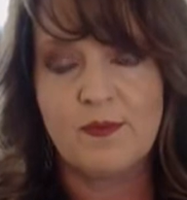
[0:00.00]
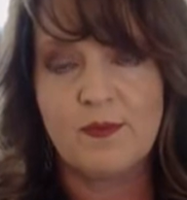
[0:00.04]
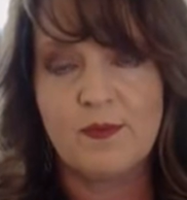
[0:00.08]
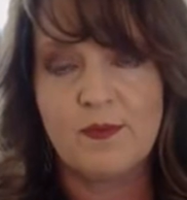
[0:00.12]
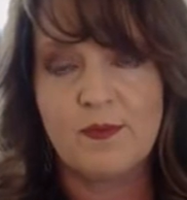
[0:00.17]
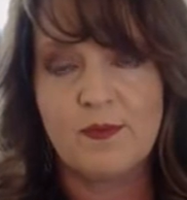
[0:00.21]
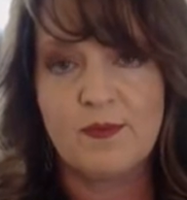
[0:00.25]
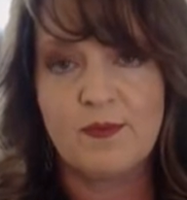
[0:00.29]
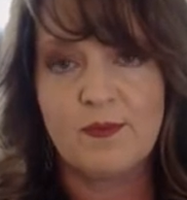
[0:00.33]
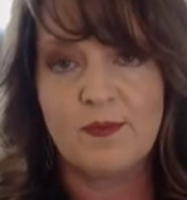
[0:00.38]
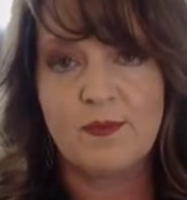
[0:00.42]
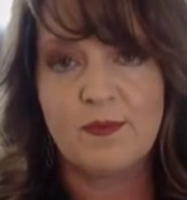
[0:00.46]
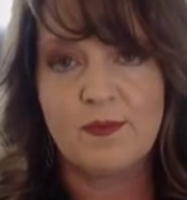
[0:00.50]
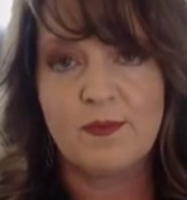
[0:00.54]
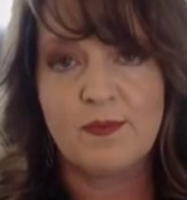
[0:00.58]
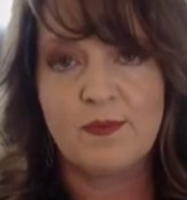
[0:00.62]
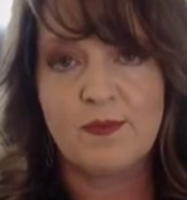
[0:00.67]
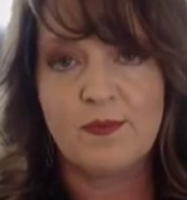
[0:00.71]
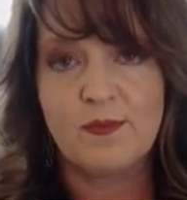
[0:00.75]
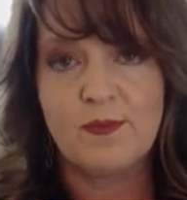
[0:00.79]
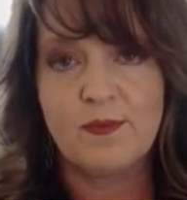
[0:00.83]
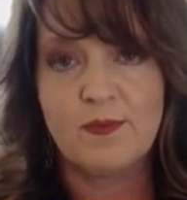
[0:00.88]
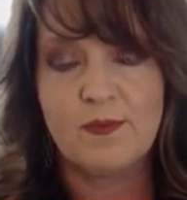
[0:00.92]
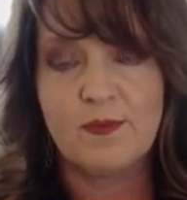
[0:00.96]

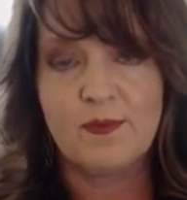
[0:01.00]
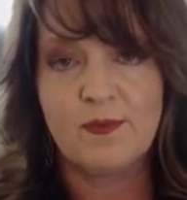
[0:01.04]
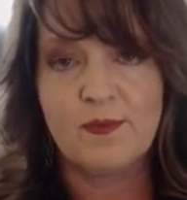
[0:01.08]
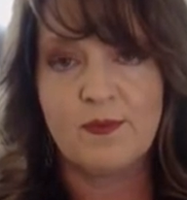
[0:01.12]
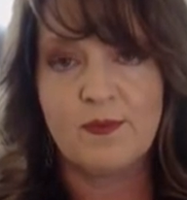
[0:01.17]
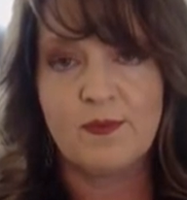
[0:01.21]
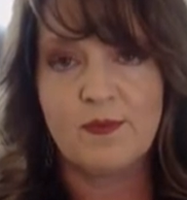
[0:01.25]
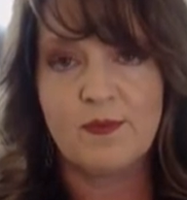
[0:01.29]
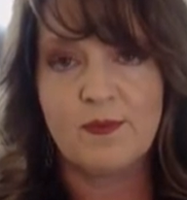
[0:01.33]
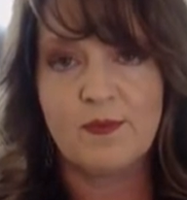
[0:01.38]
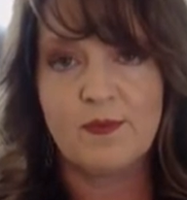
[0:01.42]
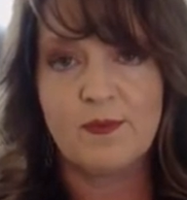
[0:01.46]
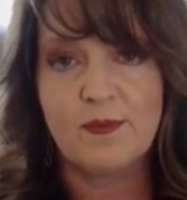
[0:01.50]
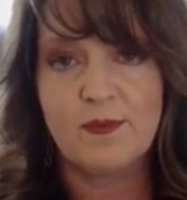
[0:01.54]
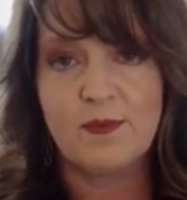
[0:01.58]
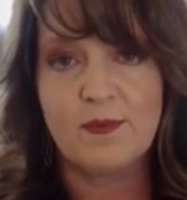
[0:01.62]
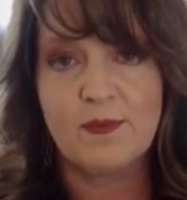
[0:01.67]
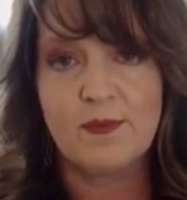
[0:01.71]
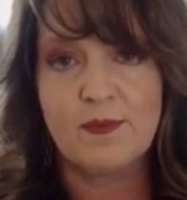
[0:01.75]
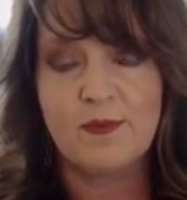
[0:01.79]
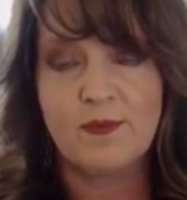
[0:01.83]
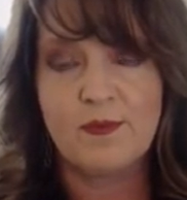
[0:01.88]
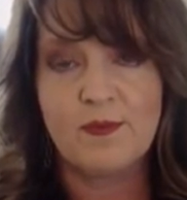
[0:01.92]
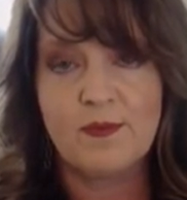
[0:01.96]

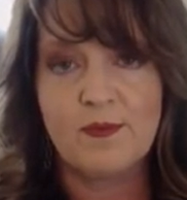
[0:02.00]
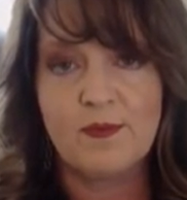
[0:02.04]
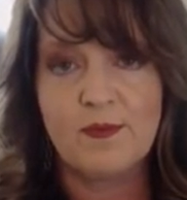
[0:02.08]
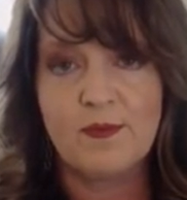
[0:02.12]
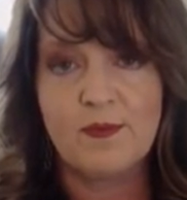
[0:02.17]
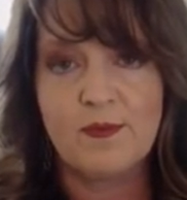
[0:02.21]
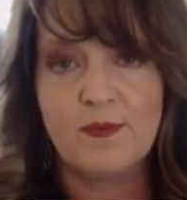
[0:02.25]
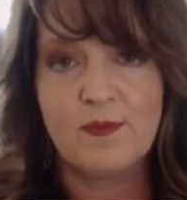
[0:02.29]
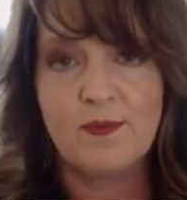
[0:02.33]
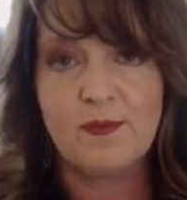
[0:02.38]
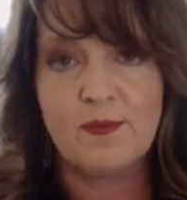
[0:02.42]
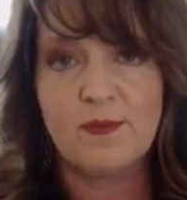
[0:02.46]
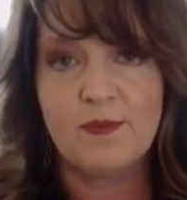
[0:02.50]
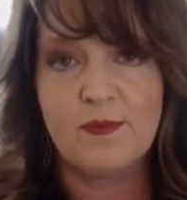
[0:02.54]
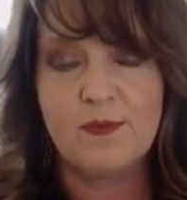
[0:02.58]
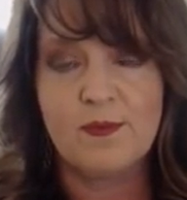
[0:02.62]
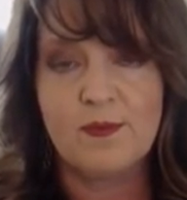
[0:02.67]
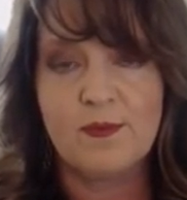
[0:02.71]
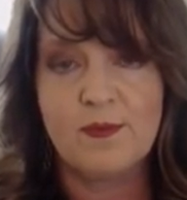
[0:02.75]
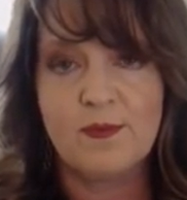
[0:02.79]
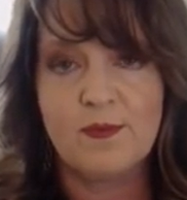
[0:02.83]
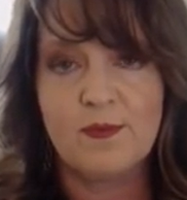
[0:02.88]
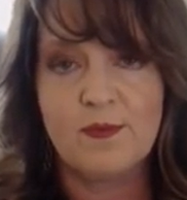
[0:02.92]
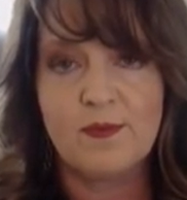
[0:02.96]

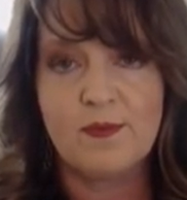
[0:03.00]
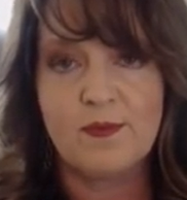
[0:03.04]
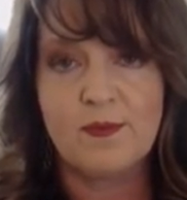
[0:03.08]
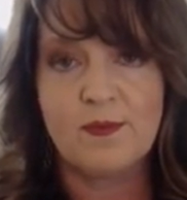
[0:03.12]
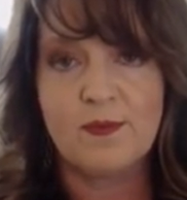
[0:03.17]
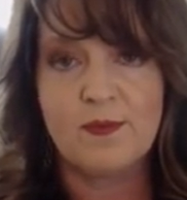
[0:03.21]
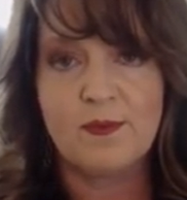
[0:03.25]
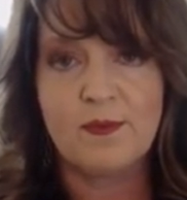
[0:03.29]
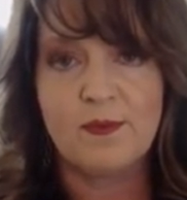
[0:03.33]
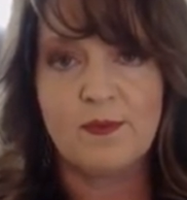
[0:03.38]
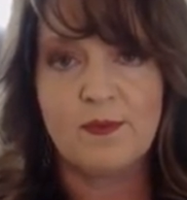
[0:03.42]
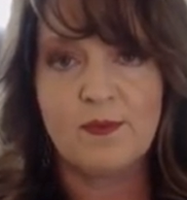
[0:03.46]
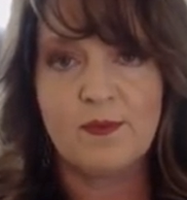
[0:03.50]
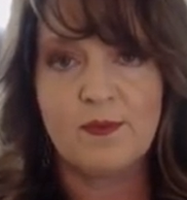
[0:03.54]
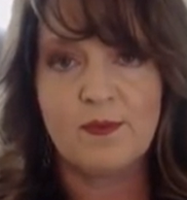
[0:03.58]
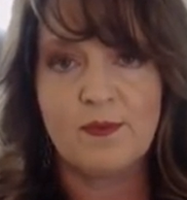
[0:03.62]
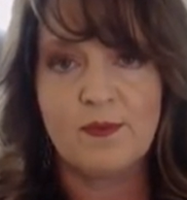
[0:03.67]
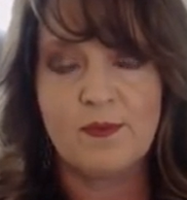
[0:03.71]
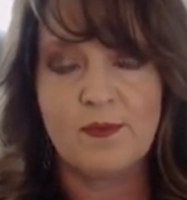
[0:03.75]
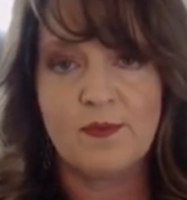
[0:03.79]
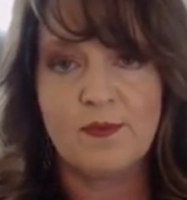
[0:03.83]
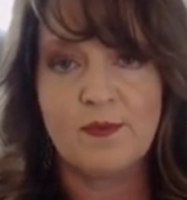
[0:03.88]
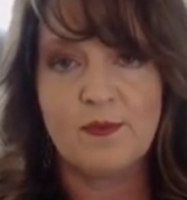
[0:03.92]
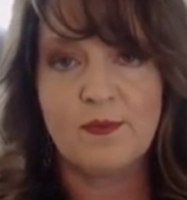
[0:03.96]

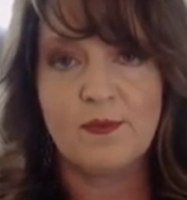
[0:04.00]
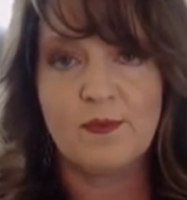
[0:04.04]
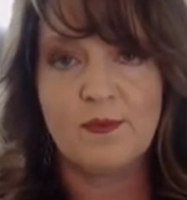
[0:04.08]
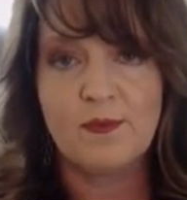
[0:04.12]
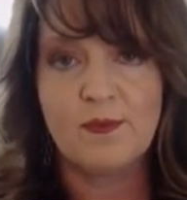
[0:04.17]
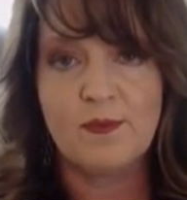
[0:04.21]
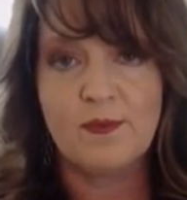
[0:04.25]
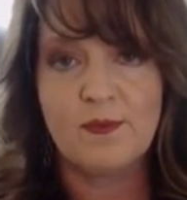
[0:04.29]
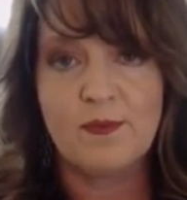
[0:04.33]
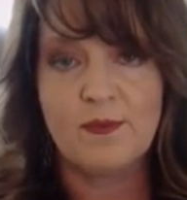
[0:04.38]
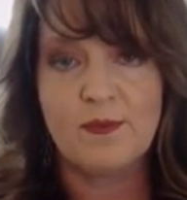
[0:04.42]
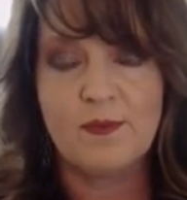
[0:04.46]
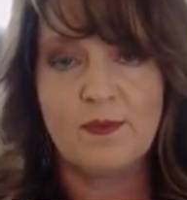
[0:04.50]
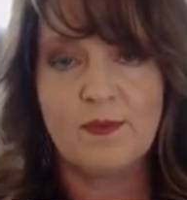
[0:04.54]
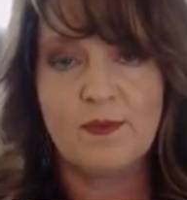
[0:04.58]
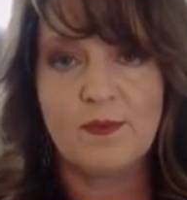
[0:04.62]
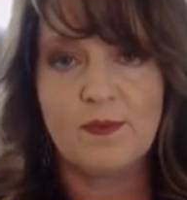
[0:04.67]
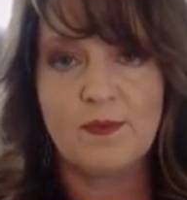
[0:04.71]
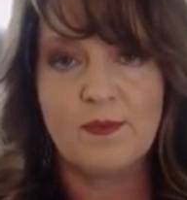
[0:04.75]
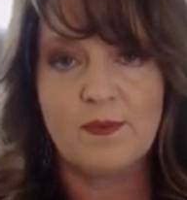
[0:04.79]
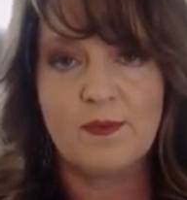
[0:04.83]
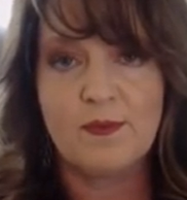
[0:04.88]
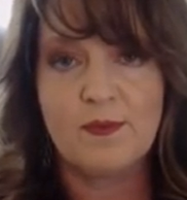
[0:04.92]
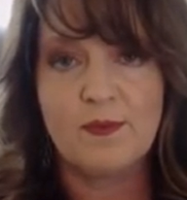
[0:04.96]

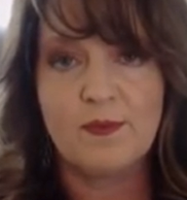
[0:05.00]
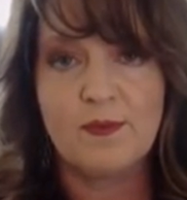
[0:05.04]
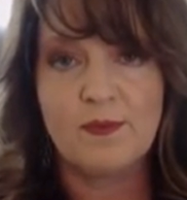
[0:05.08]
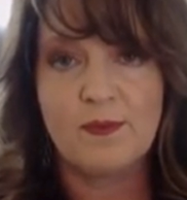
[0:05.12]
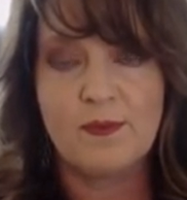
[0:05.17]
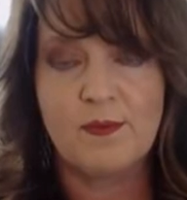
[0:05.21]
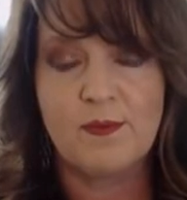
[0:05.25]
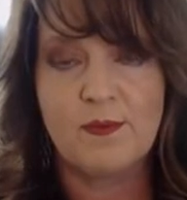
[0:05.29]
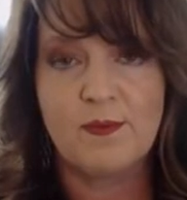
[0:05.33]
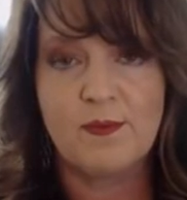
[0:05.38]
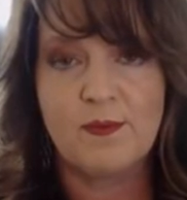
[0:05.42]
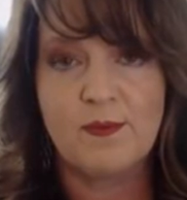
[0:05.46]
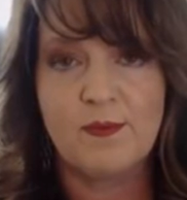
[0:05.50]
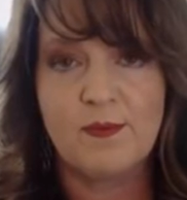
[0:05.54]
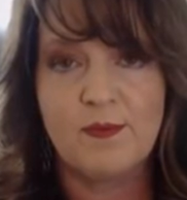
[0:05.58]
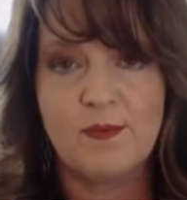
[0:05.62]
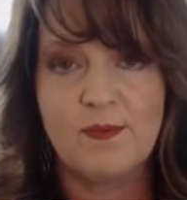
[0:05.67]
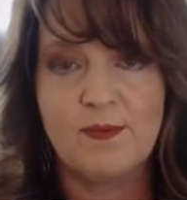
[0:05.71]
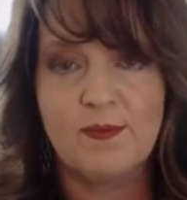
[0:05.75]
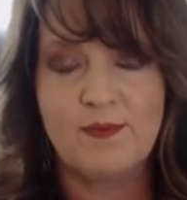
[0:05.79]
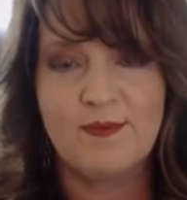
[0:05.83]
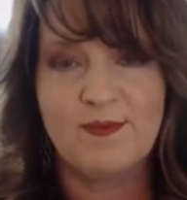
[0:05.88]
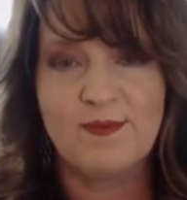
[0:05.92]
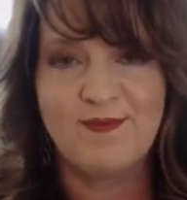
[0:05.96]

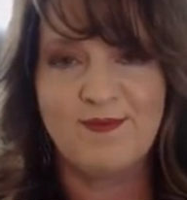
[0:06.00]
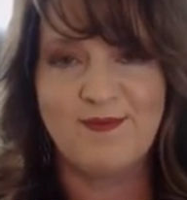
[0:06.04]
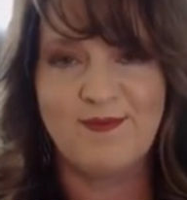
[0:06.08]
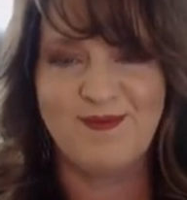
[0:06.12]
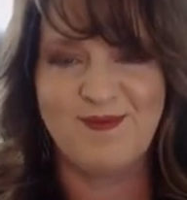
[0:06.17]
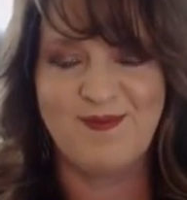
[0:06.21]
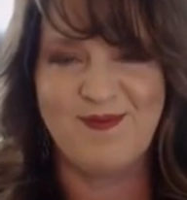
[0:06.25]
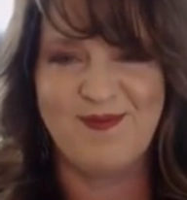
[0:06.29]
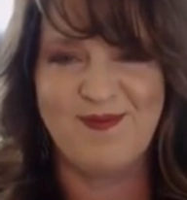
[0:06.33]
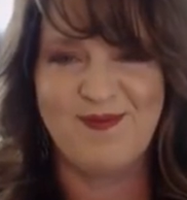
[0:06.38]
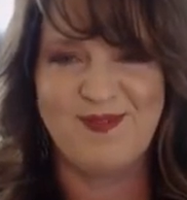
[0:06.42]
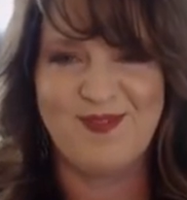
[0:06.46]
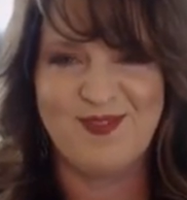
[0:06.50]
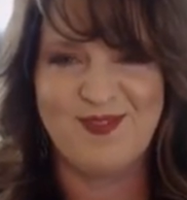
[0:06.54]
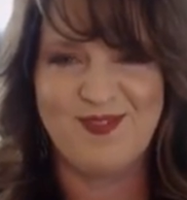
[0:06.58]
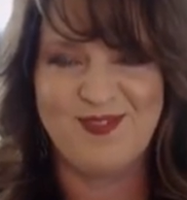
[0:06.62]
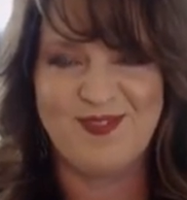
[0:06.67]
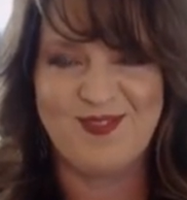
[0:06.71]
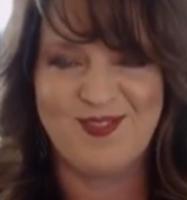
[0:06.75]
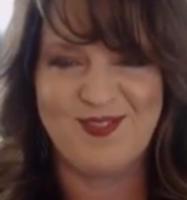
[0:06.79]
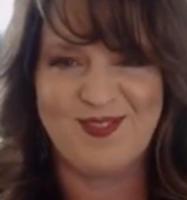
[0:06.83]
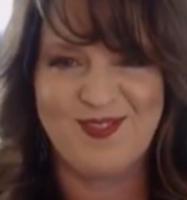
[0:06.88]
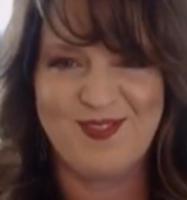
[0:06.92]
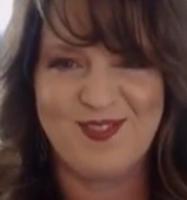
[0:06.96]

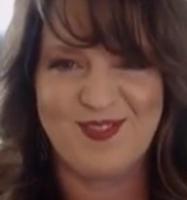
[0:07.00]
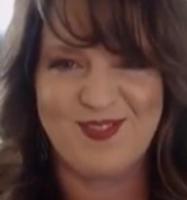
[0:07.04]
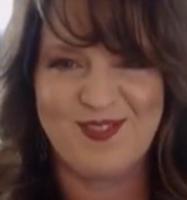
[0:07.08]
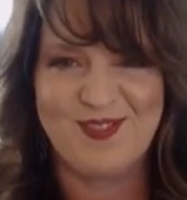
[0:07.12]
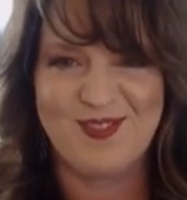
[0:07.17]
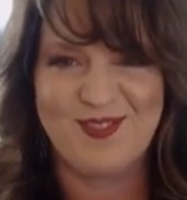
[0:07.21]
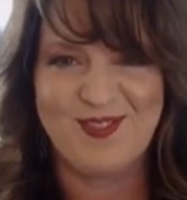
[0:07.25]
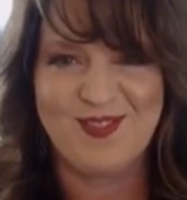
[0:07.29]
The person shown says nothing.